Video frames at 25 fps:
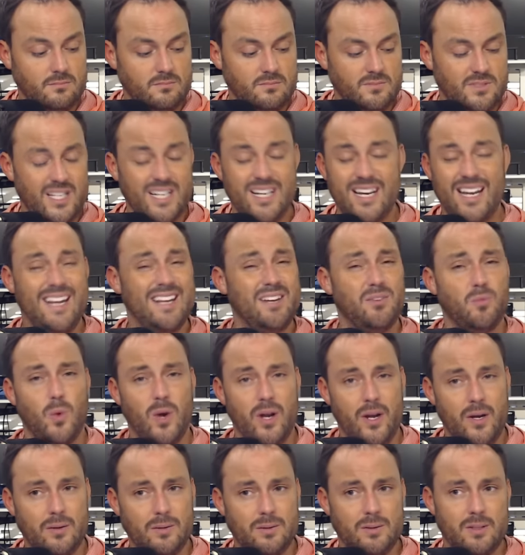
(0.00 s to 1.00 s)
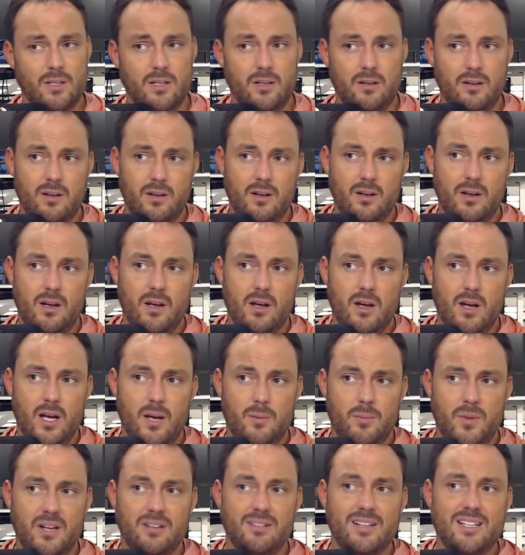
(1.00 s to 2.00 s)
Didn't end well,
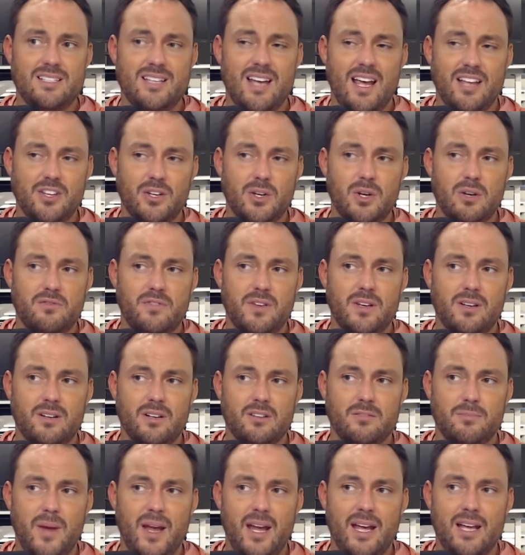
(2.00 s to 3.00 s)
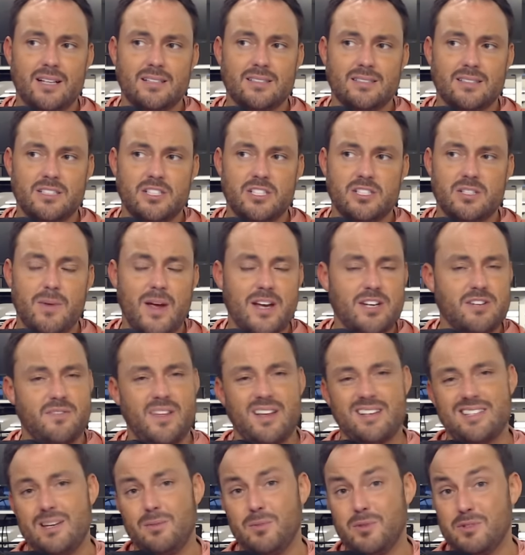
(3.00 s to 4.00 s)
but at least they had the good feeling of, man, just imagine if
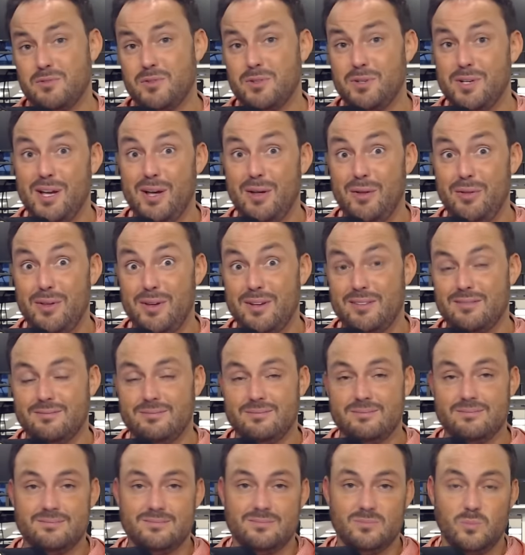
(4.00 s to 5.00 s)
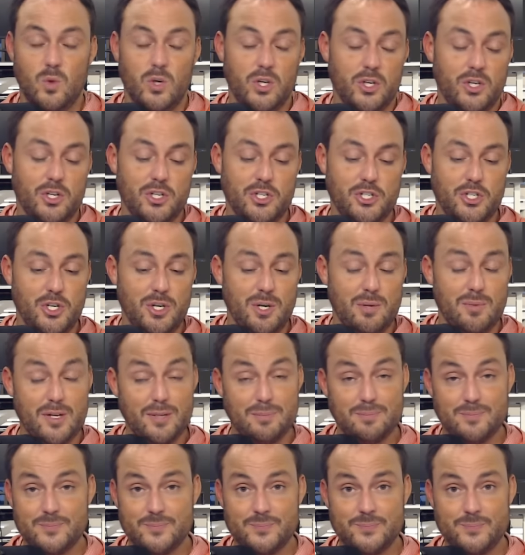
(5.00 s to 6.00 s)
that team was fully healthy. What it could have, should have,
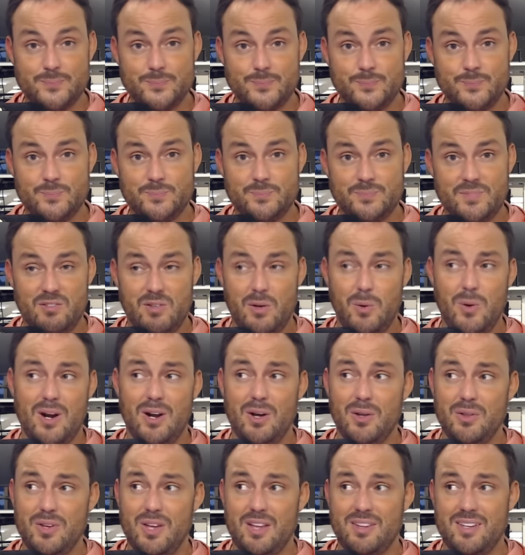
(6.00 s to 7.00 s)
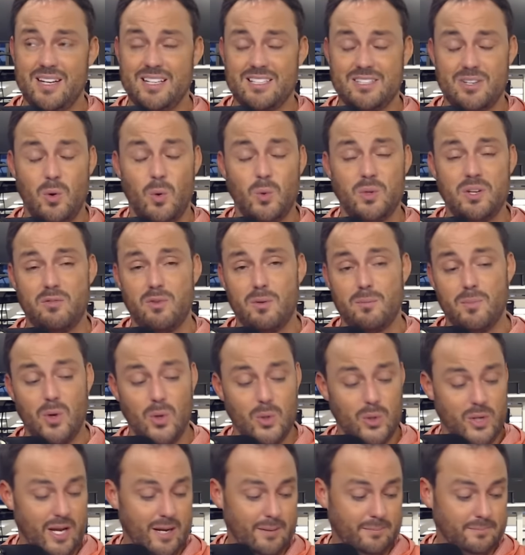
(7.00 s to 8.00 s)
but if they were healthy, I think it's a whole different
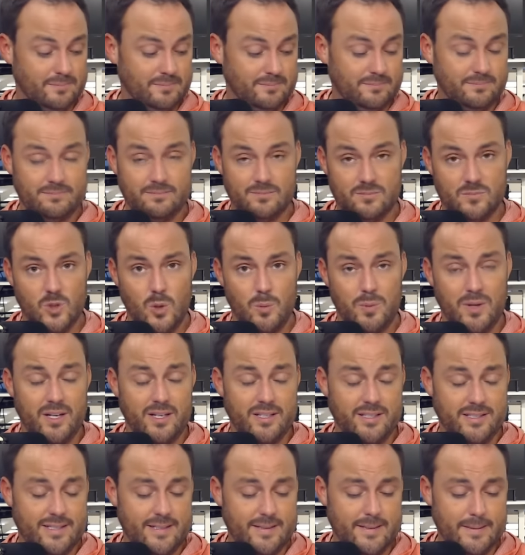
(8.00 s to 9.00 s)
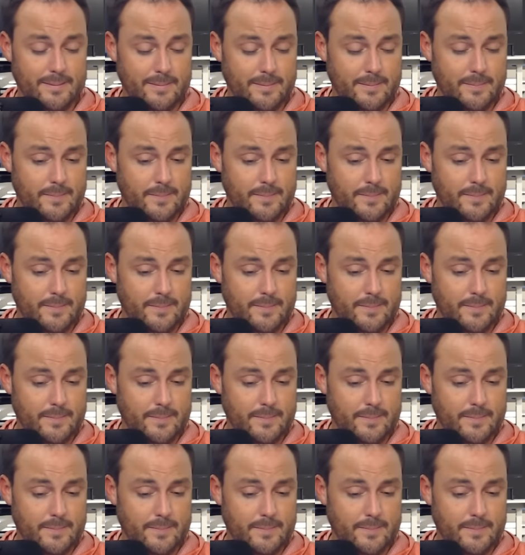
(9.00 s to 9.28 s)
ball game. No pun intended.